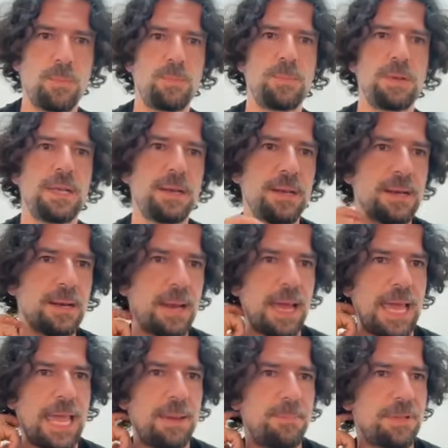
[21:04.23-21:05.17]
be
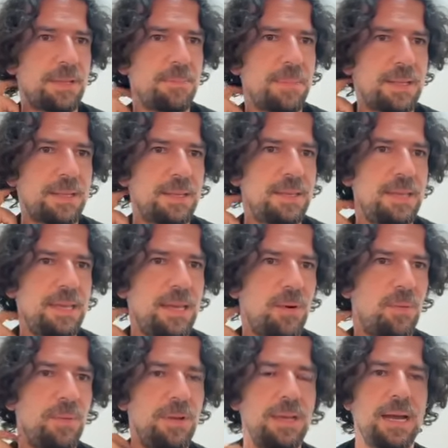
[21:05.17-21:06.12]
reclaimed, but
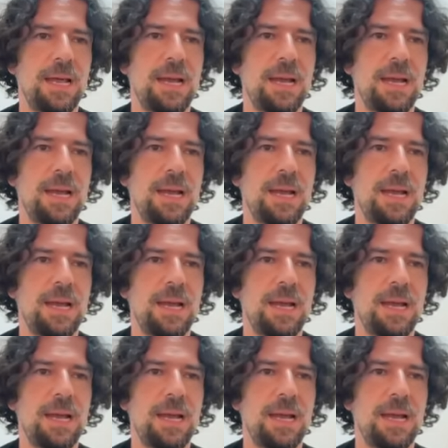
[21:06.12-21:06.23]
here we are